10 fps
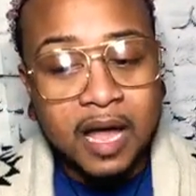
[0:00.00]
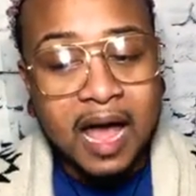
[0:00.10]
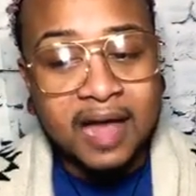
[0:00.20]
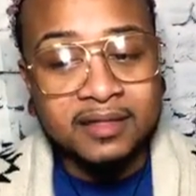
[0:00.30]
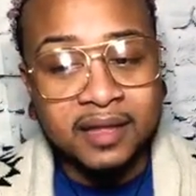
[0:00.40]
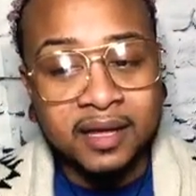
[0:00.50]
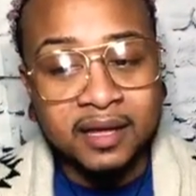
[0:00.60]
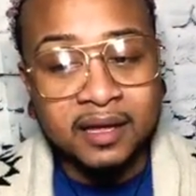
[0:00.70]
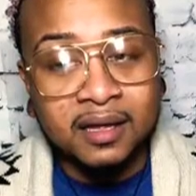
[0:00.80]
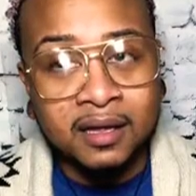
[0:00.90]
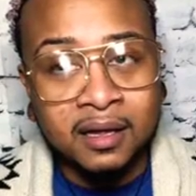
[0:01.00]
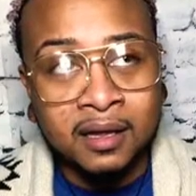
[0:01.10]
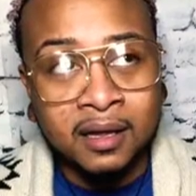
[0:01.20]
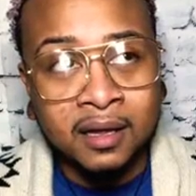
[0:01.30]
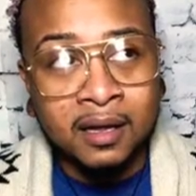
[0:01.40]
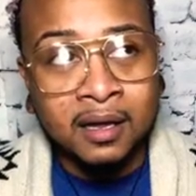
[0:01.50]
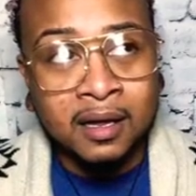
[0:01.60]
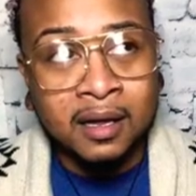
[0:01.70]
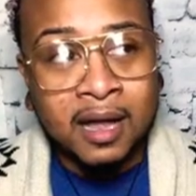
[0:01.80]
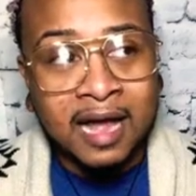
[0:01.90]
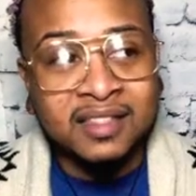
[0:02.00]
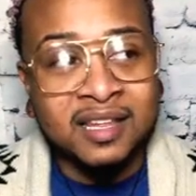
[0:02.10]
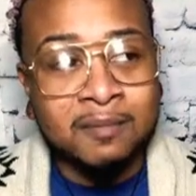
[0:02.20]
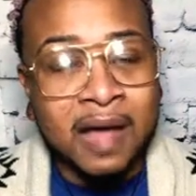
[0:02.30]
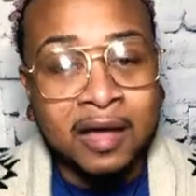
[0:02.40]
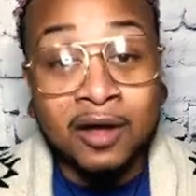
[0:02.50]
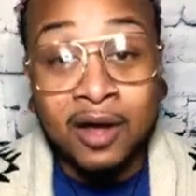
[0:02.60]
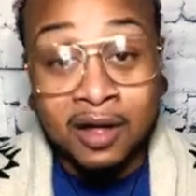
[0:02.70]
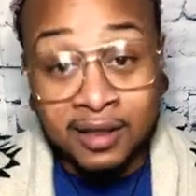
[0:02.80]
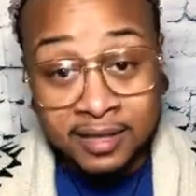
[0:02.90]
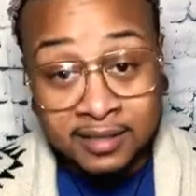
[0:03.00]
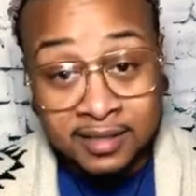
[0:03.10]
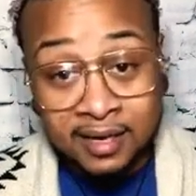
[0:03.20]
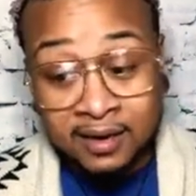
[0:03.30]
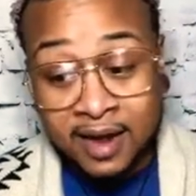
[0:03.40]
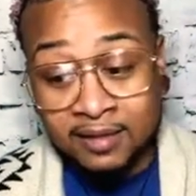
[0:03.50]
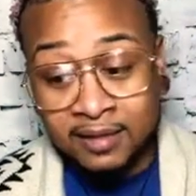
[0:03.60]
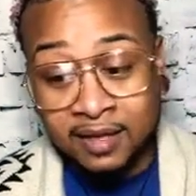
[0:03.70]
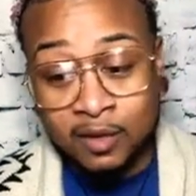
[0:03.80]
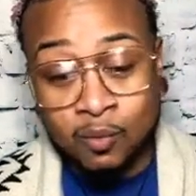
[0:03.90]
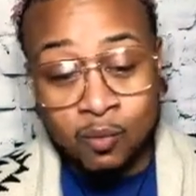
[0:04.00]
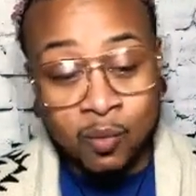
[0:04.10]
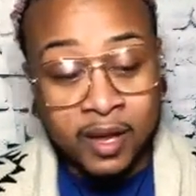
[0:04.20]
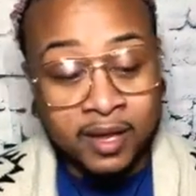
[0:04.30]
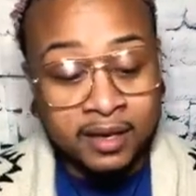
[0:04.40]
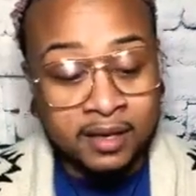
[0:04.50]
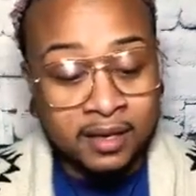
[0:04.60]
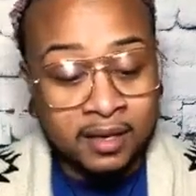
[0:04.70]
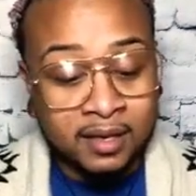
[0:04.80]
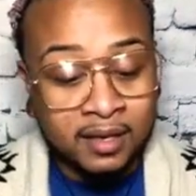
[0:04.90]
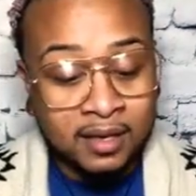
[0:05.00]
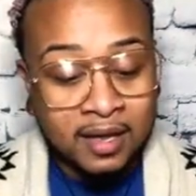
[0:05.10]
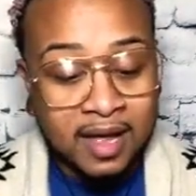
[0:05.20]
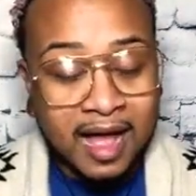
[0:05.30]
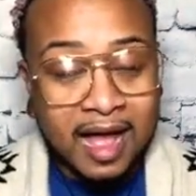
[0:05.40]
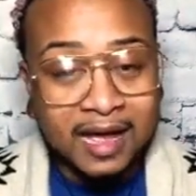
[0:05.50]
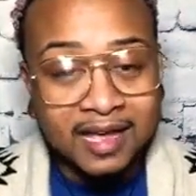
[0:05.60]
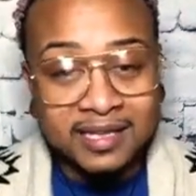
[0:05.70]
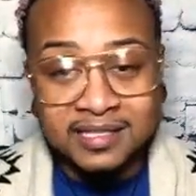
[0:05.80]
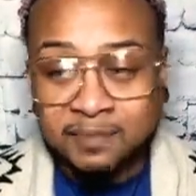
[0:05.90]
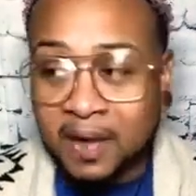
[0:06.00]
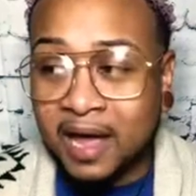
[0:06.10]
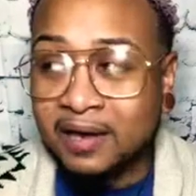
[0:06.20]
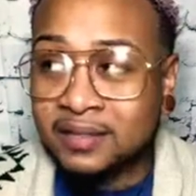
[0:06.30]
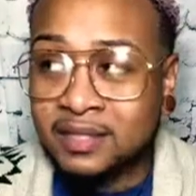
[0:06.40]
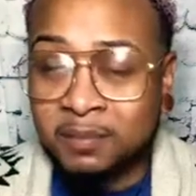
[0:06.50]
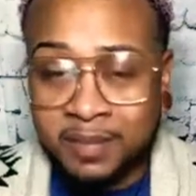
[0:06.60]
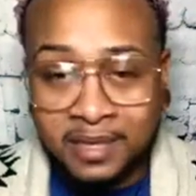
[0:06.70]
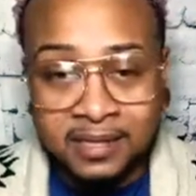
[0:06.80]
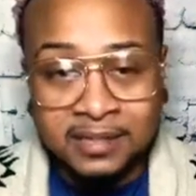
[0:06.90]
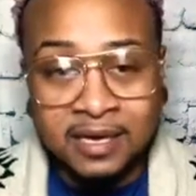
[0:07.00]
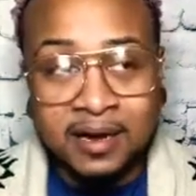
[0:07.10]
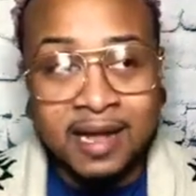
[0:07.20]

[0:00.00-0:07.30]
I think I think my calling is there. I think what I aspire to be is there.